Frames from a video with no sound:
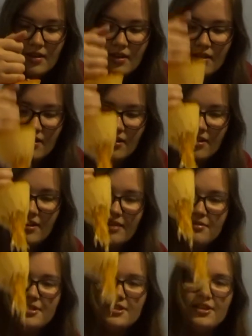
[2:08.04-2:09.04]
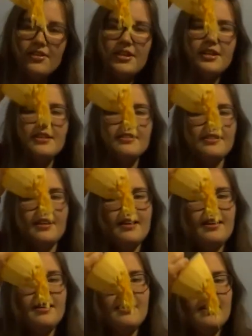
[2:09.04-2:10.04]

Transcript: Oh, that was so easy.